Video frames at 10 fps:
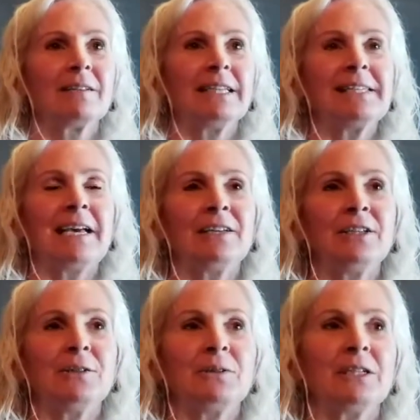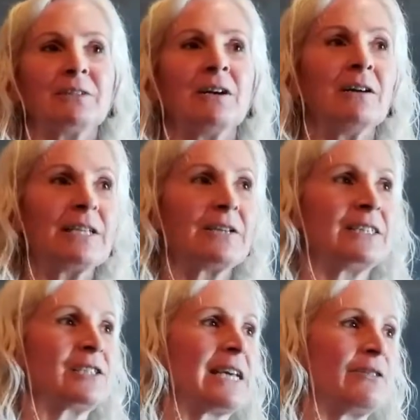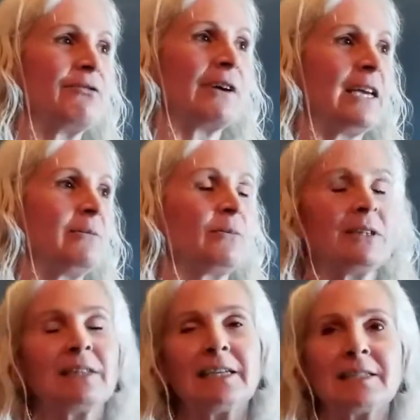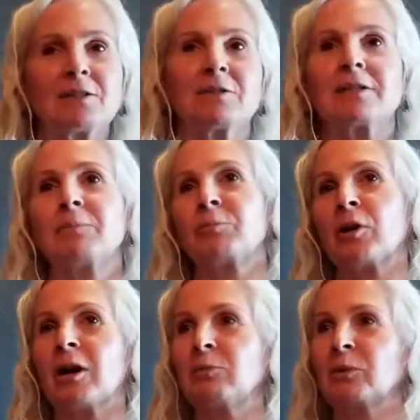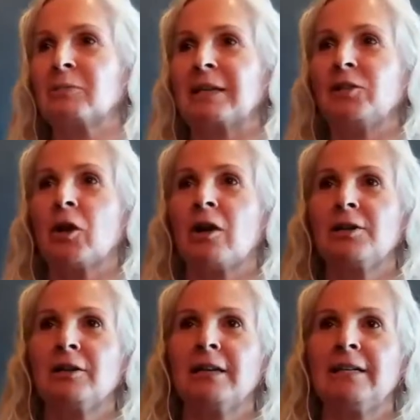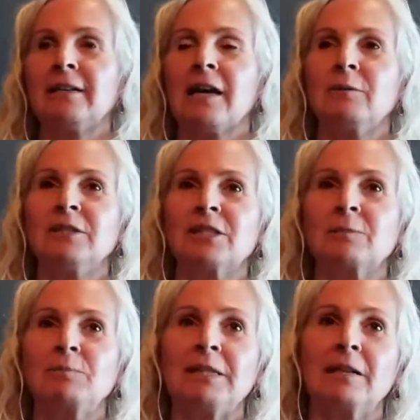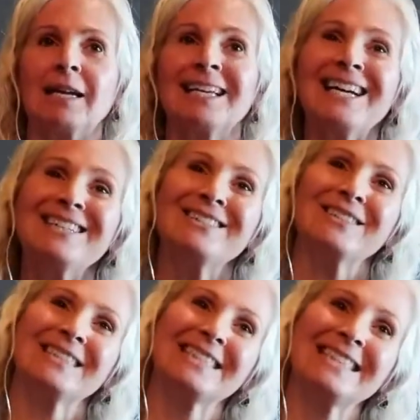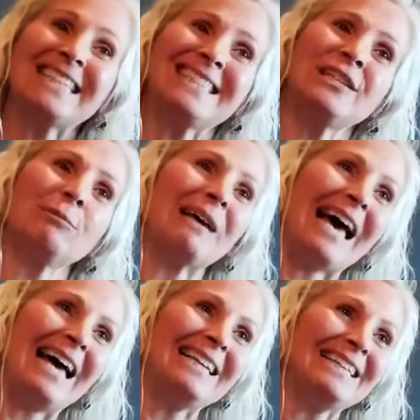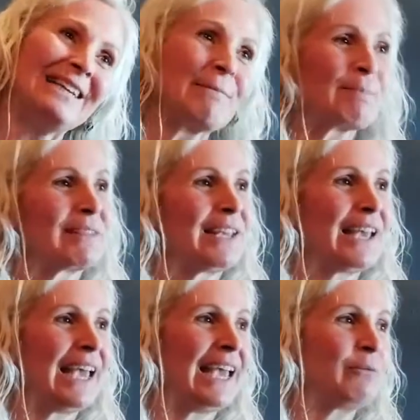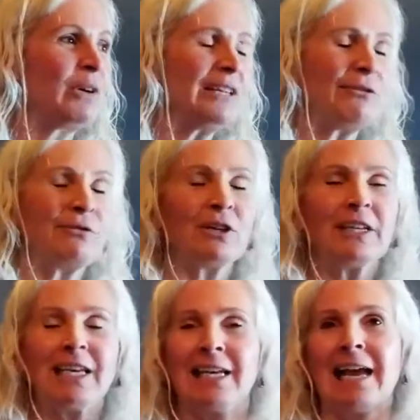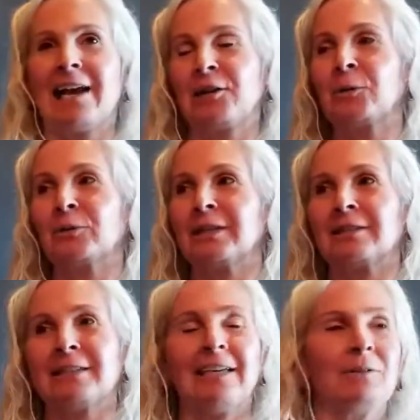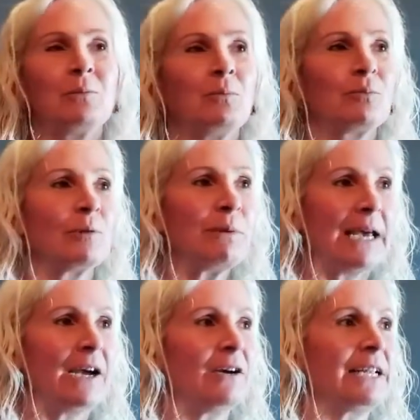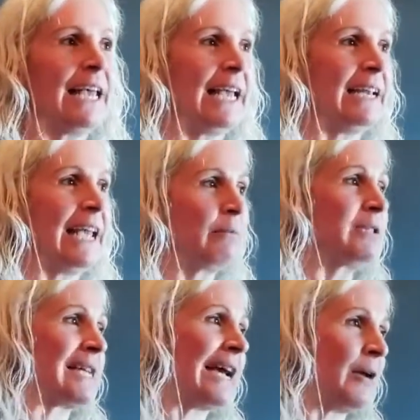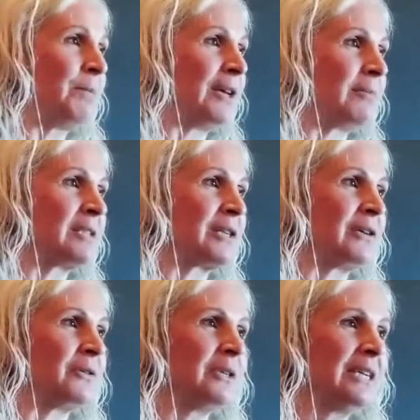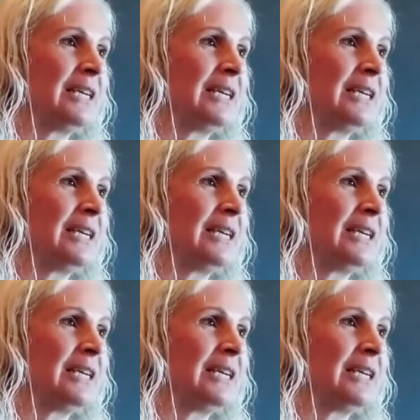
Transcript: they tell you, I just had a fight with this or some problem with my daughter, and I would just be like, oh, that's too bad, and really feel inadequately prepared and able to help them. So,